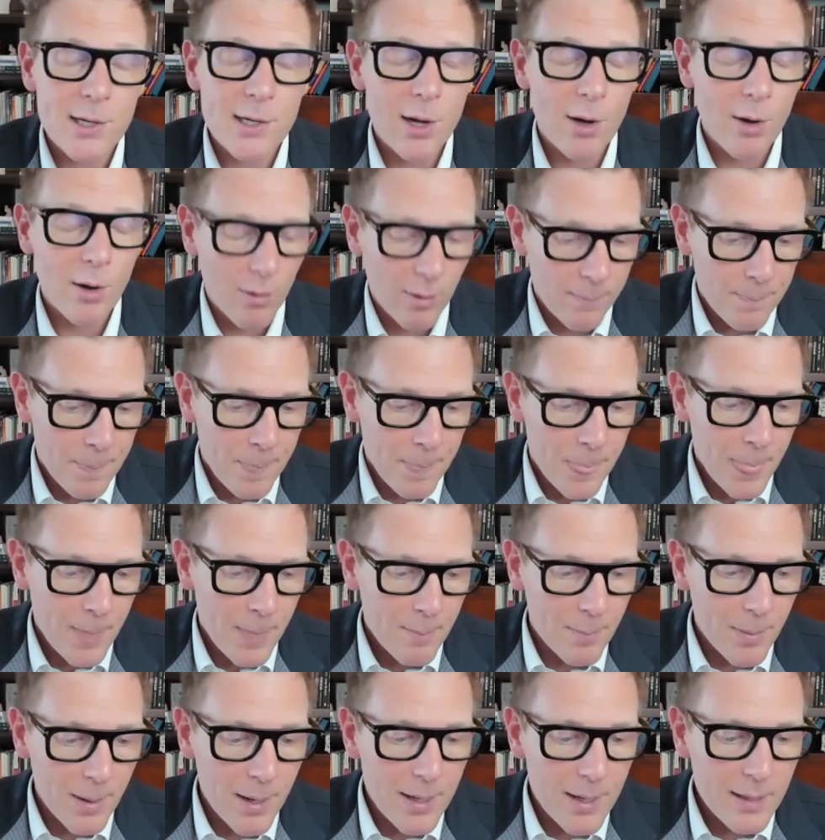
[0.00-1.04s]
know.
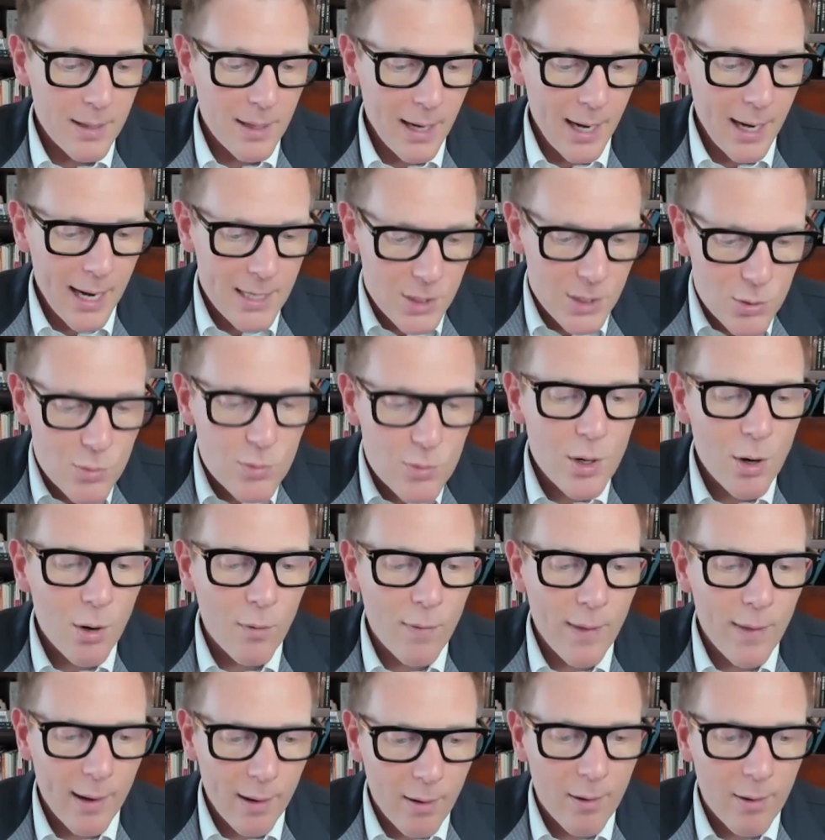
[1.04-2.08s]
But I do know
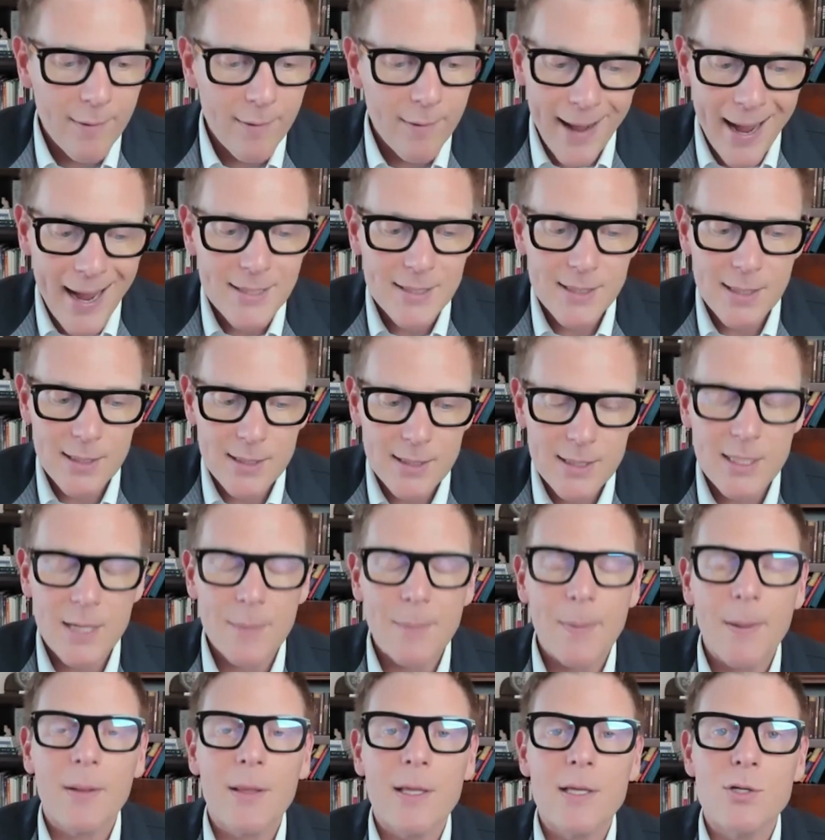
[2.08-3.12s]
that hard assets
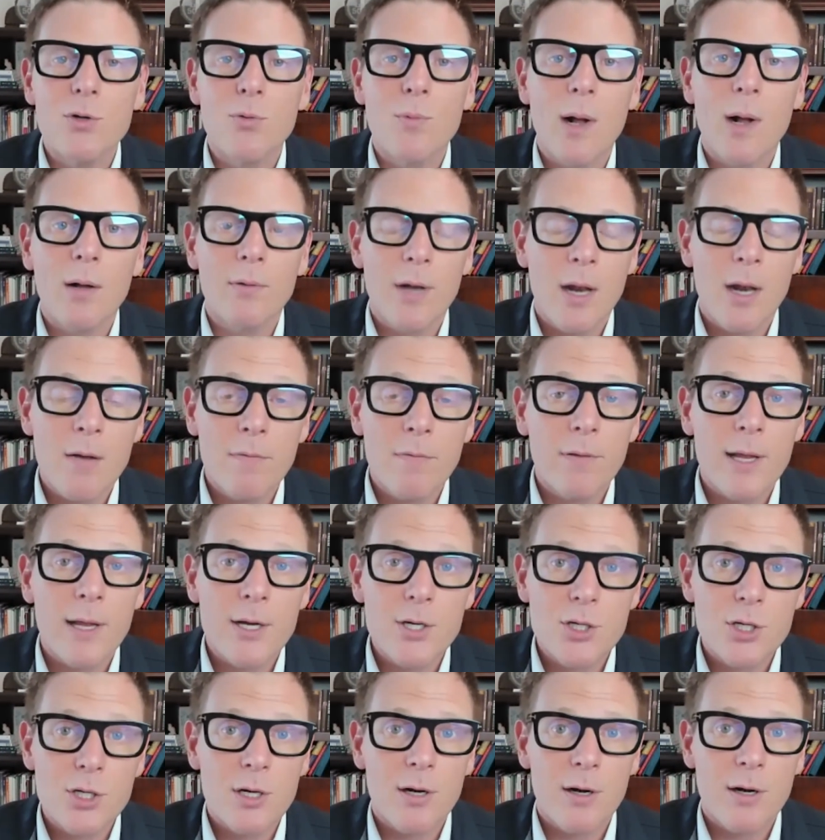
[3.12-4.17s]
typically do well in an
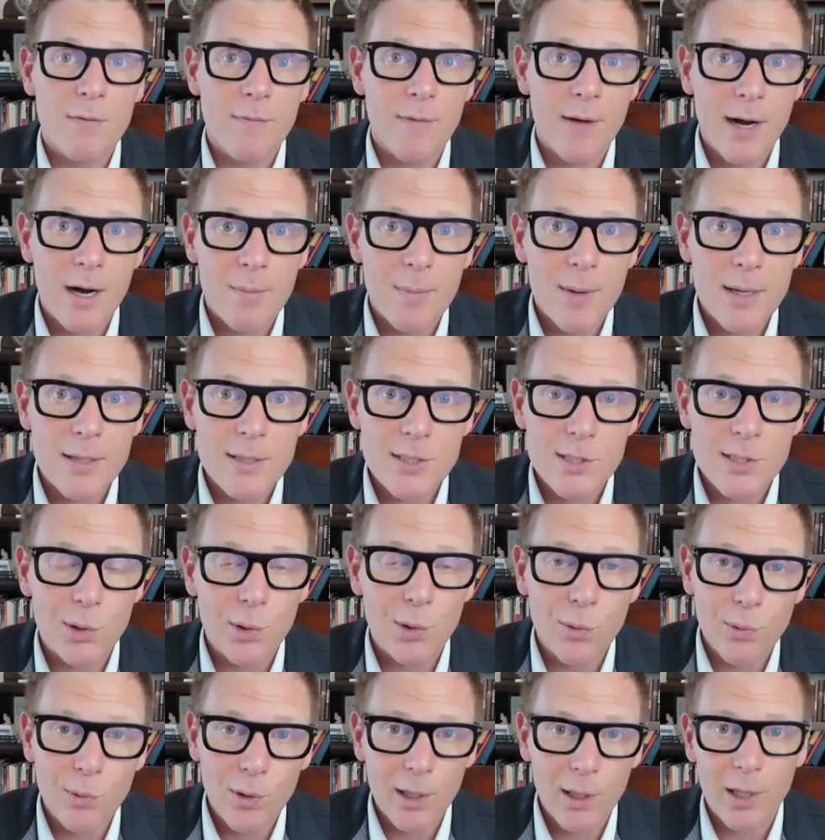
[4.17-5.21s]
inflationary environment. So
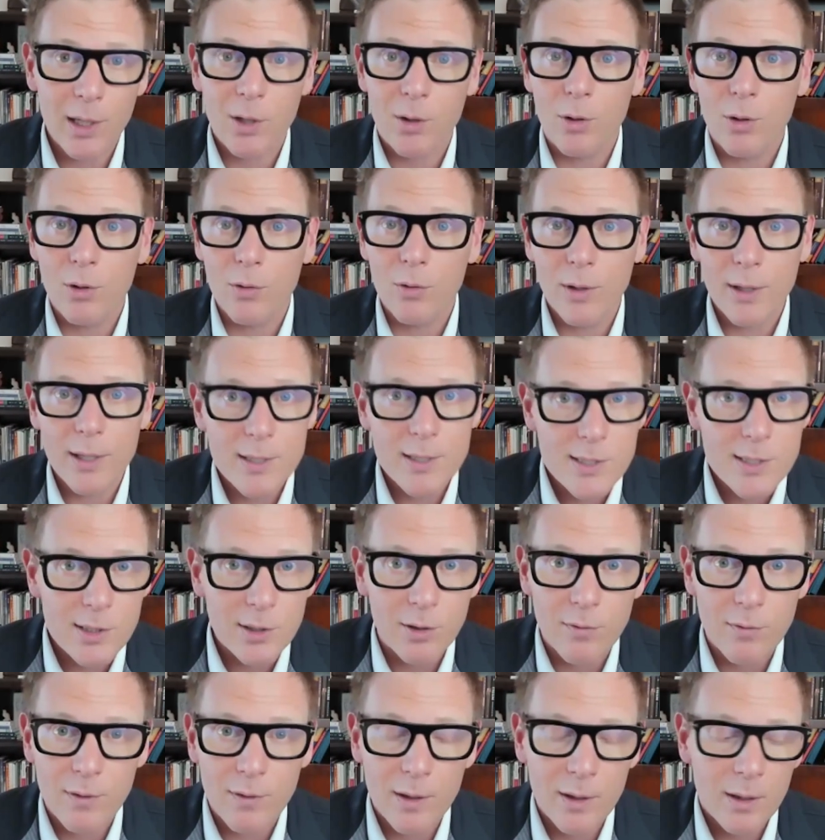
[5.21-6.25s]
look at gold, look at
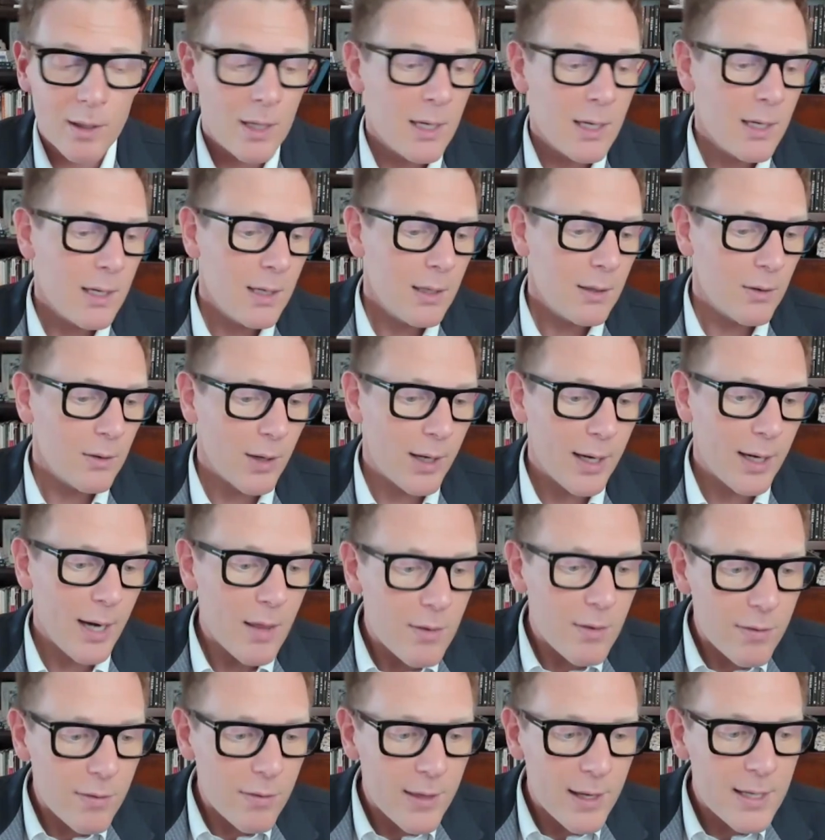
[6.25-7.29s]
silver, look at
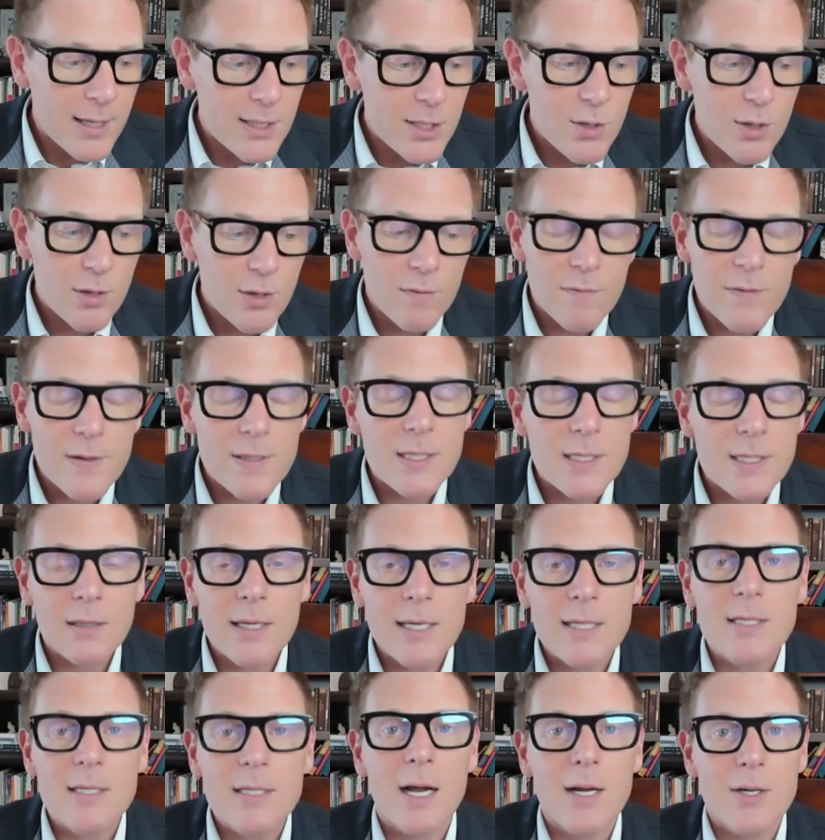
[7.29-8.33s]
other things that you can
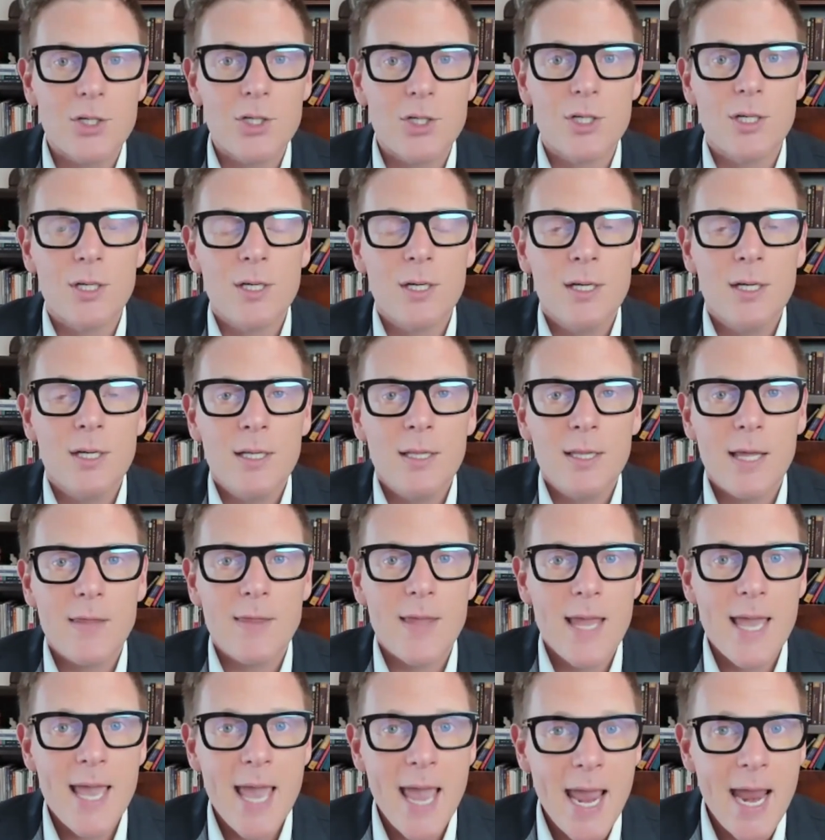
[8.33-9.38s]
physically touch that
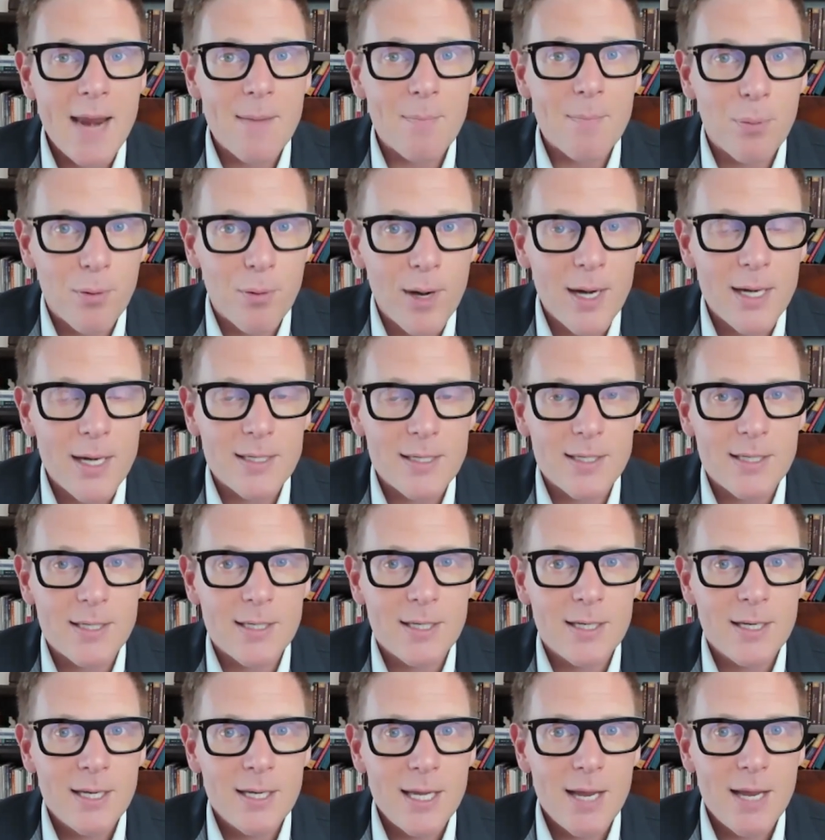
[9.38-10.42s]
they can't print.
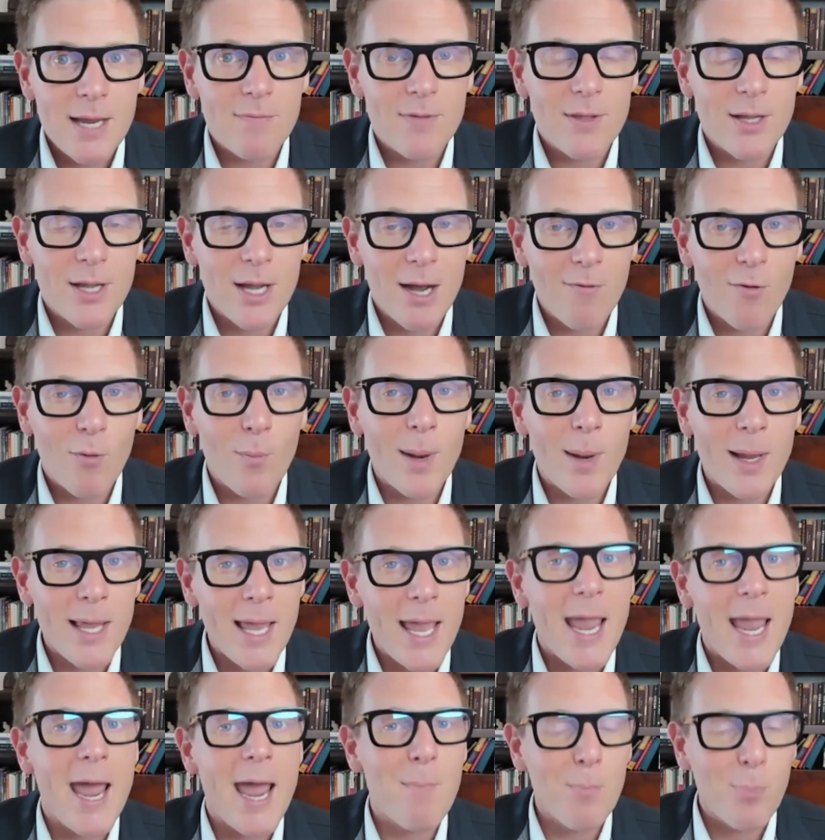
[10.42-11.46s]
If the government
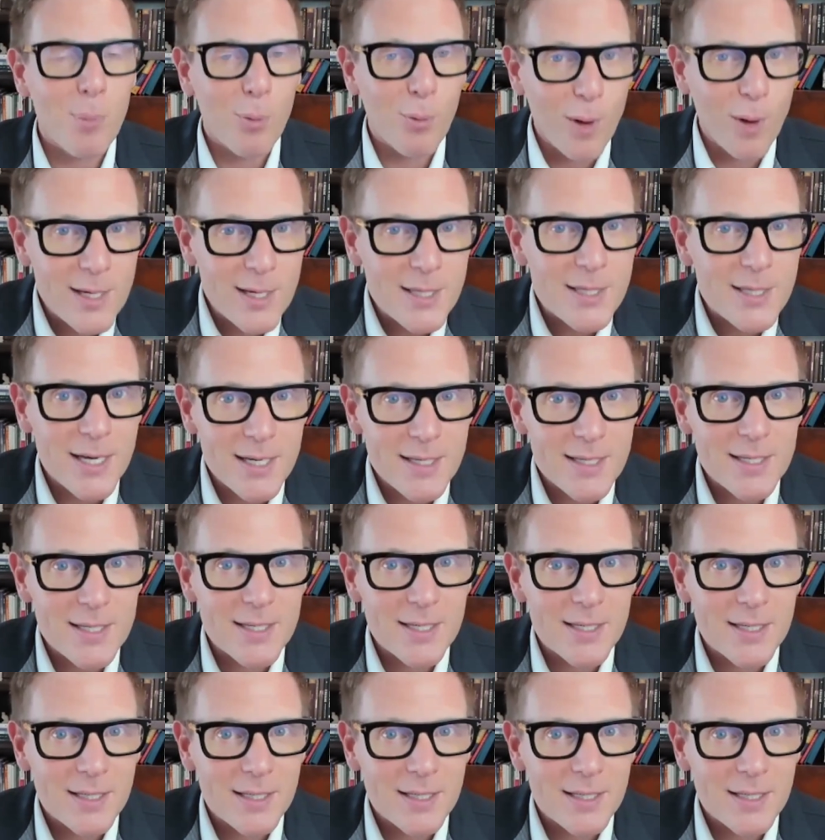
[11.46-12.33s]
can't print it,